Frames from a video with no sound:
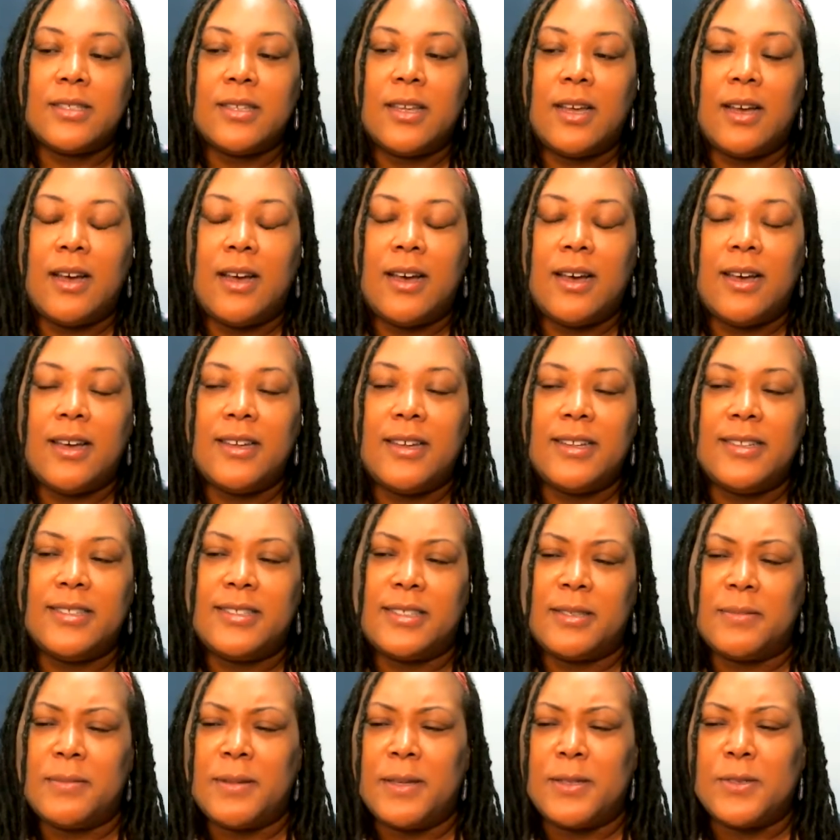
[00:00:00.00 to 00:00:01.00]
And
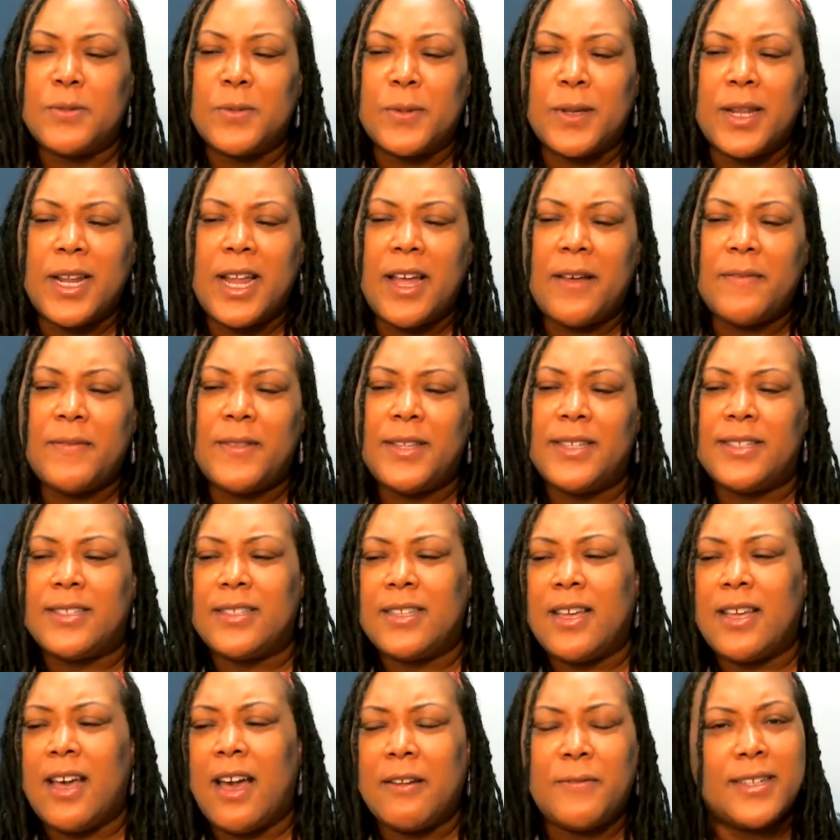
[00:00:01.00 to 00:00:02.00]
sometimes we can have these
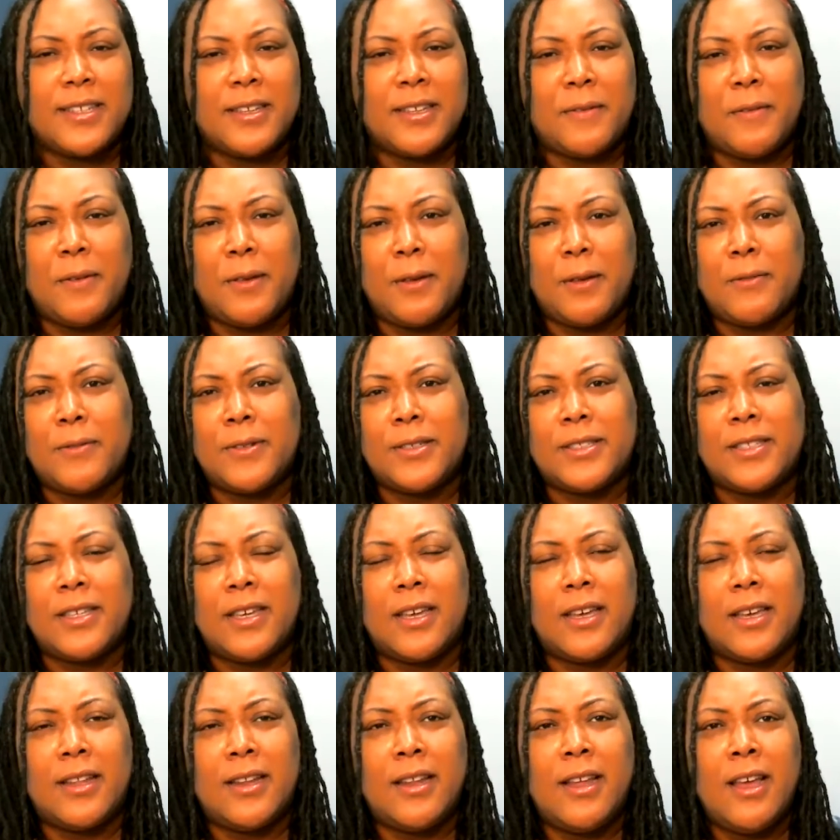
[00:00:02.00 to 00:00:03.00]
conflicts. Like, you ever
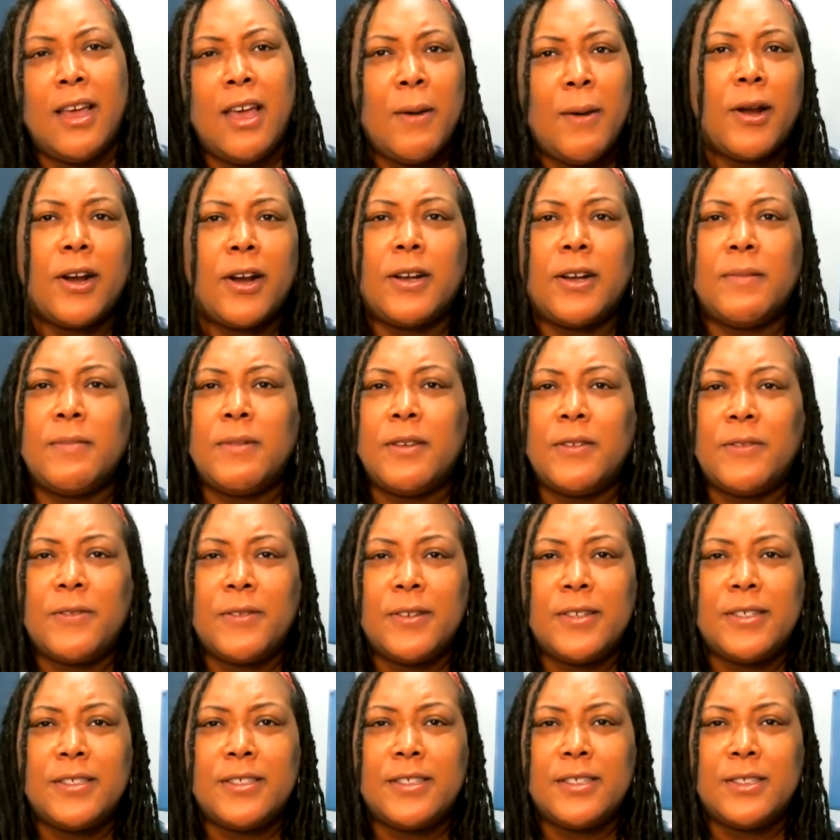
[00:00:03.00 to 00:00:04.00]
said, part of me
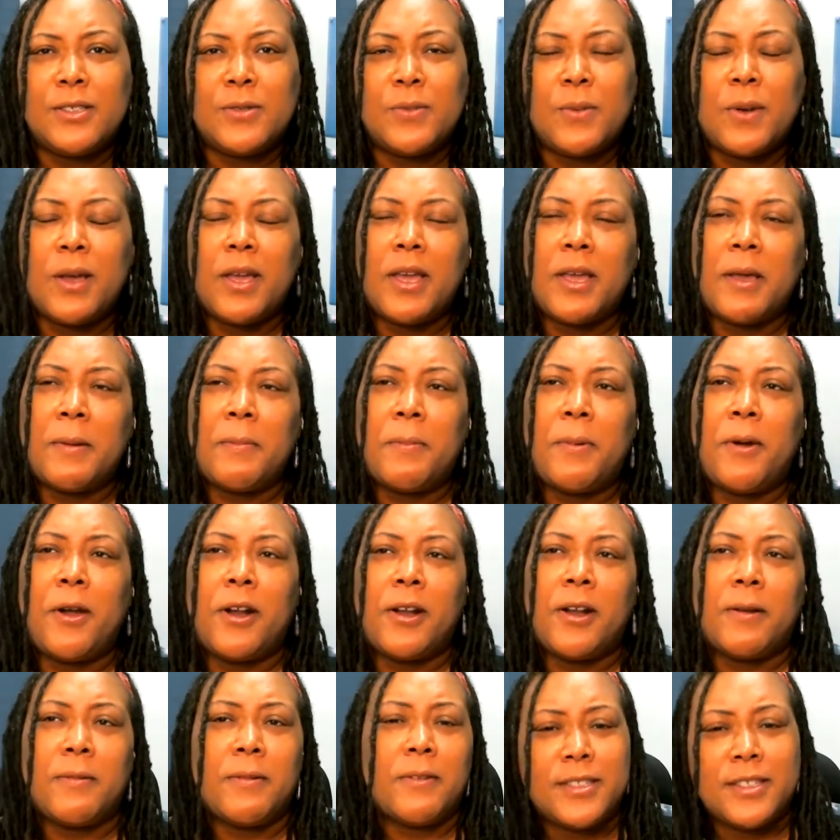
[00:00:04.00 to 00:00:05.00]
feels this way, part of me
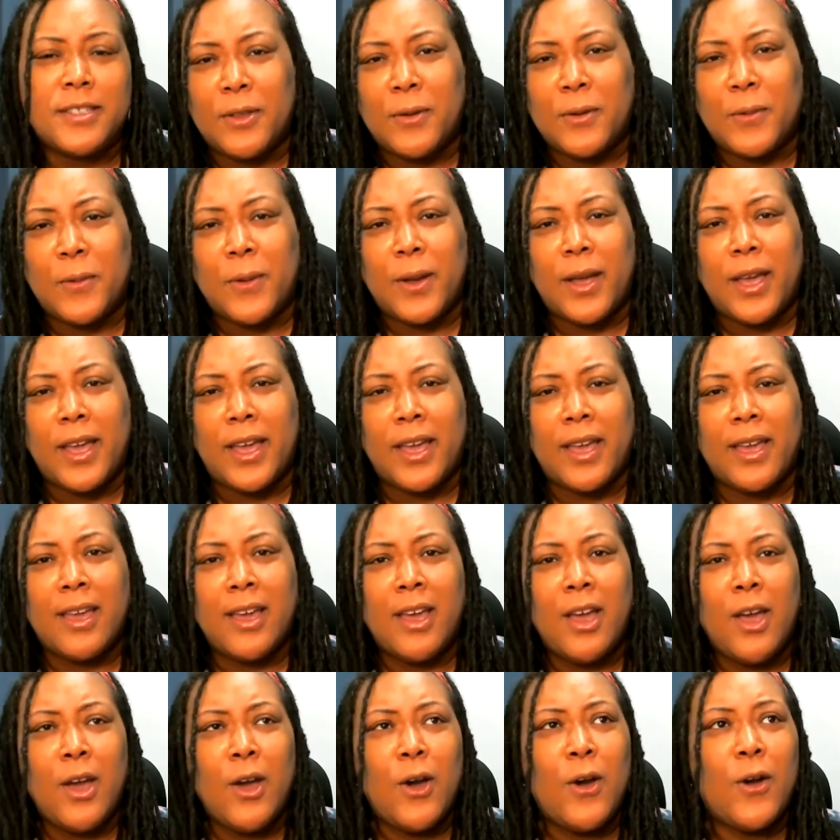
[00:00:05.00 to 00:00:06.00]
feels another way,
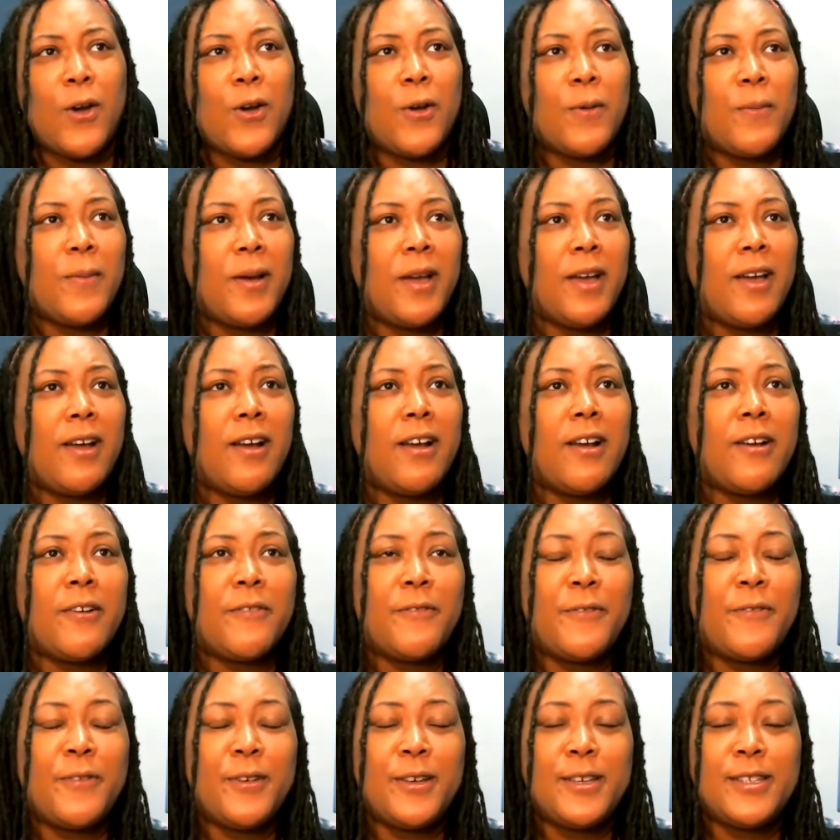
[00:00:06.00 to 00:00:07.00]
or my heart
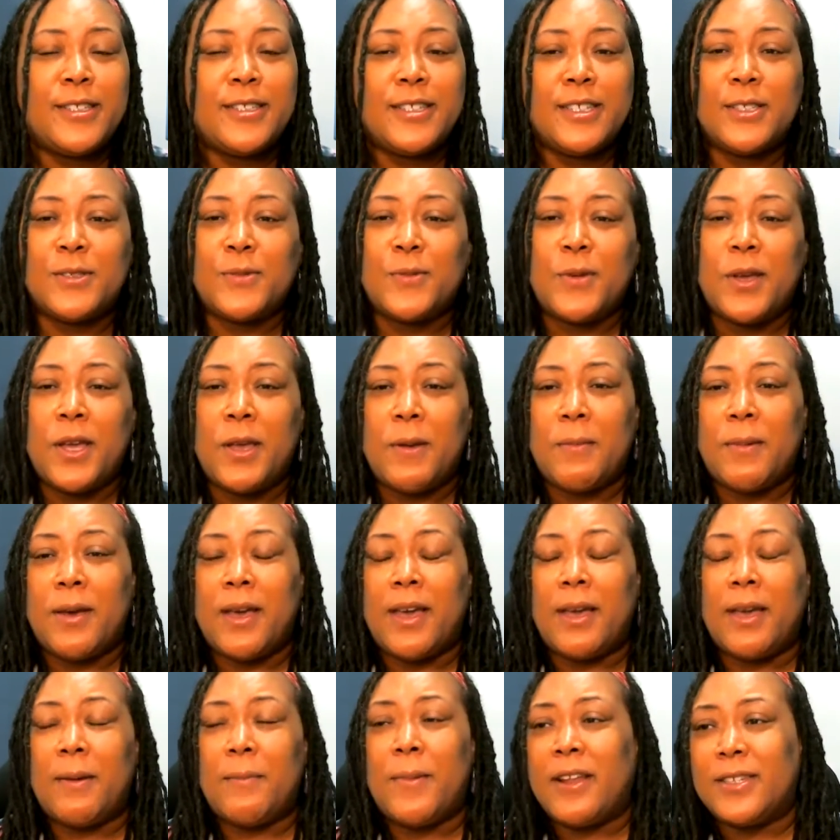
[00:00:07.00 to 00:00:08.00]
feels this way, my
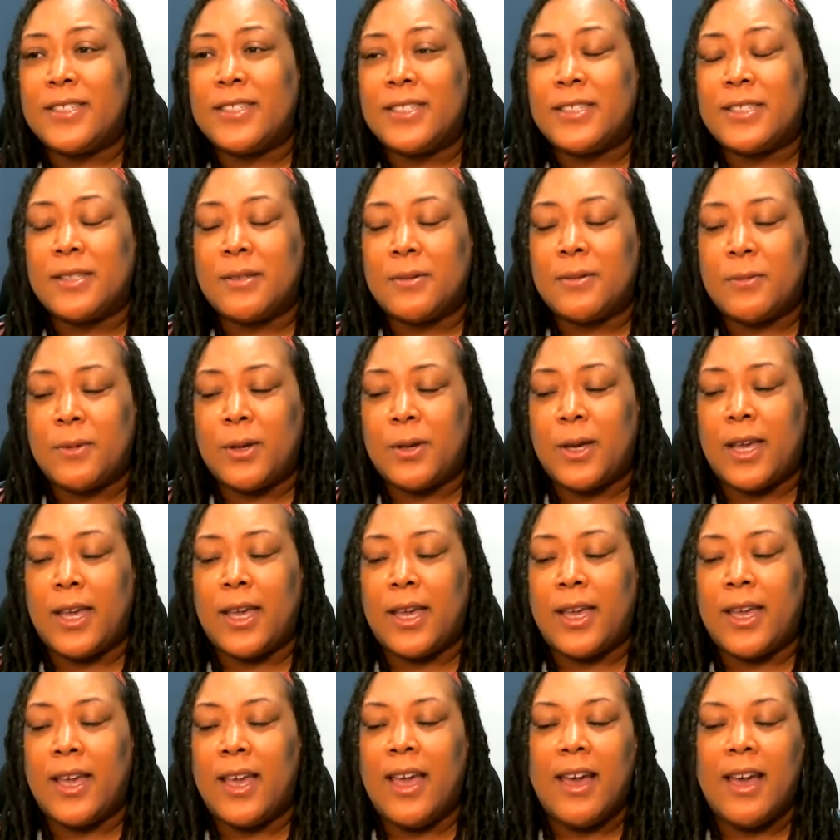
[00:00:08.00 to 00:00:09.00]
mind feels this
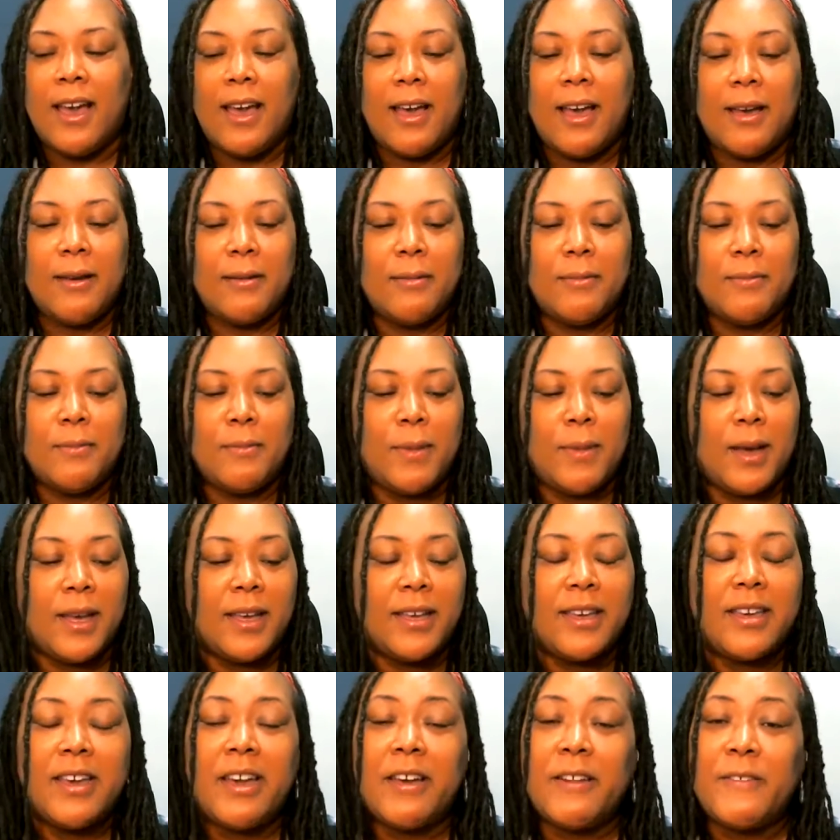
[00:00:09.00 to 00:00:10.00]
way, my
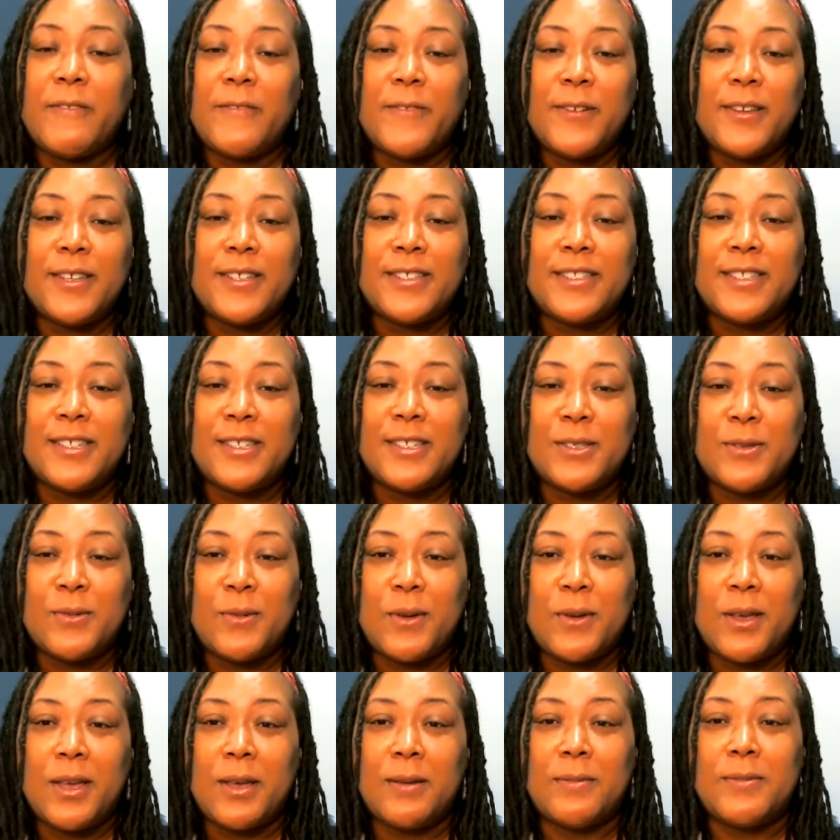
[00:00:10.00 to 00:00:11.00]
gut feels this way, I'm
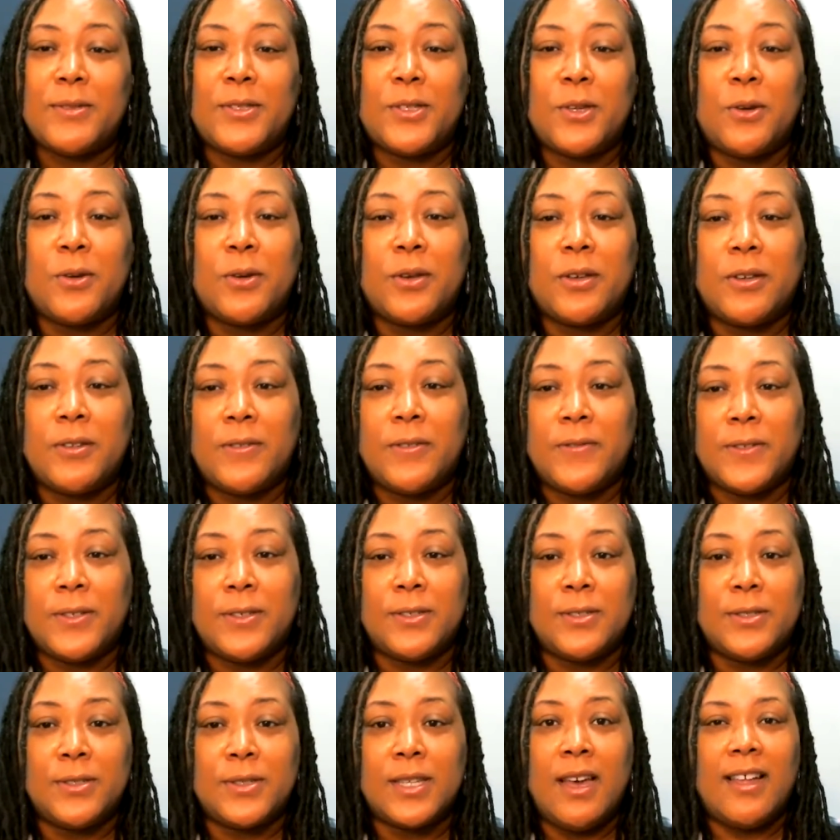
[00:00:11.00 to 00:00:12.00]
so confused.
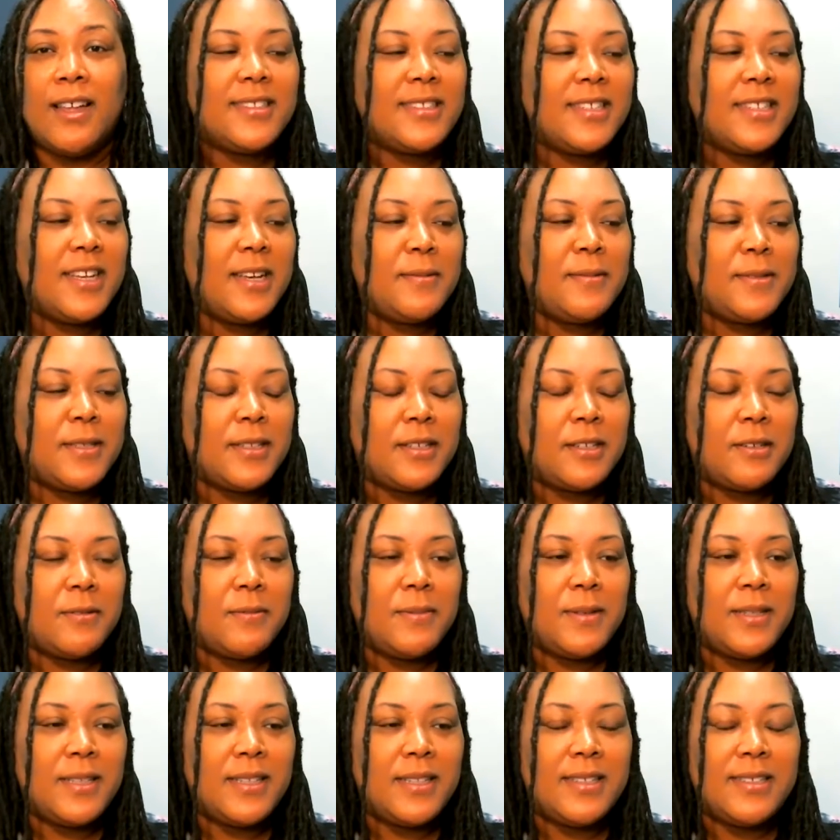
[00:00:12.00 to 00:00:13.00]
A lot of times it can
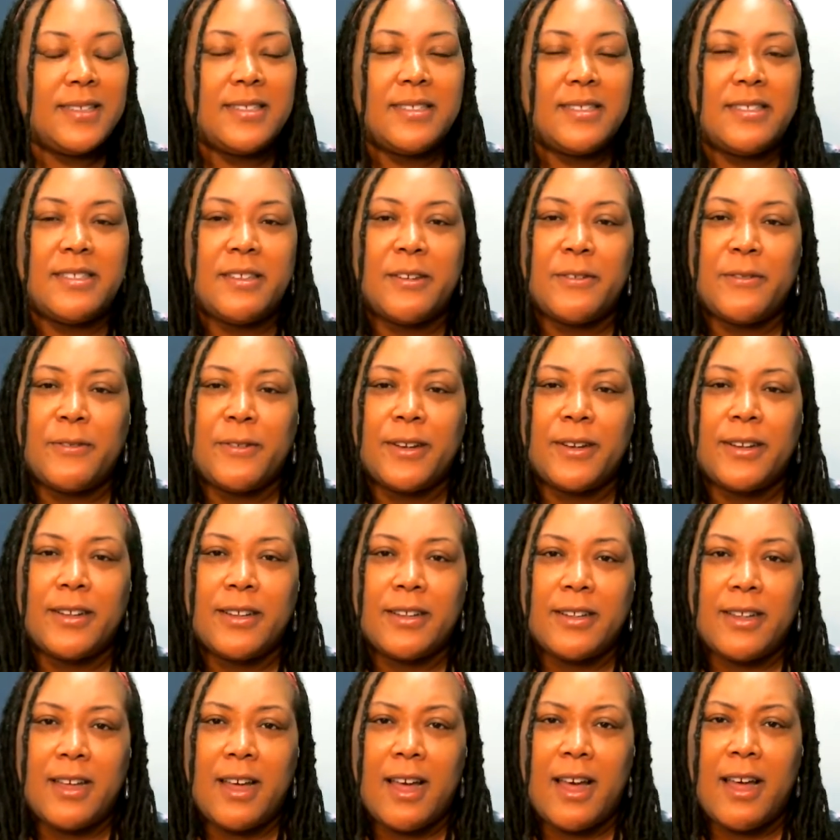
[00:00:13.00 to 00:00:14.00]
be these different
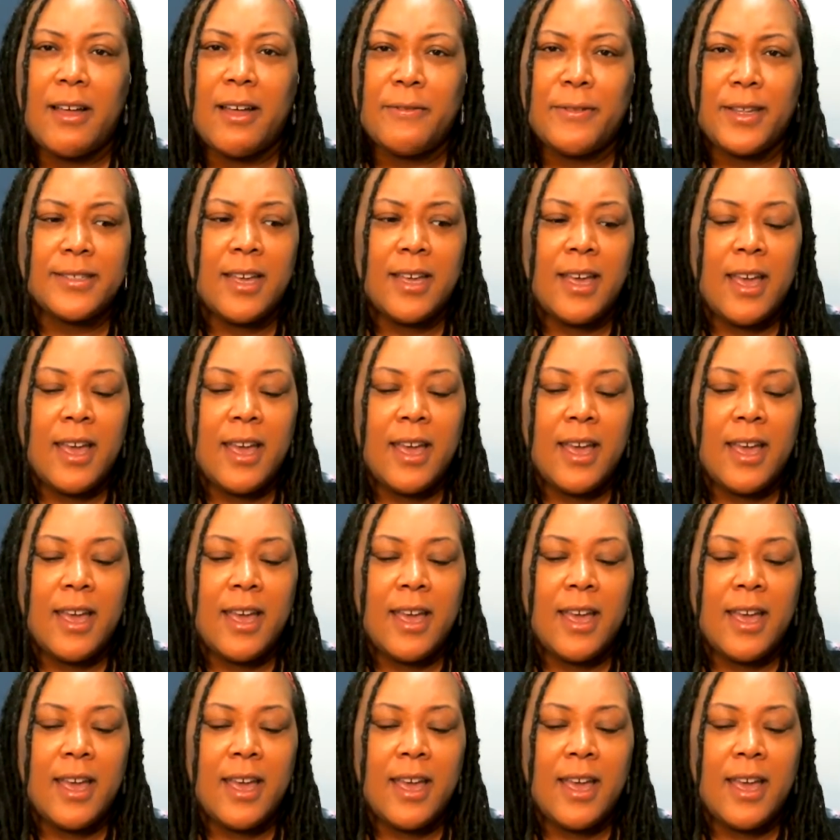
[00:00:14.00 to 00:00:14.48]
conflicts.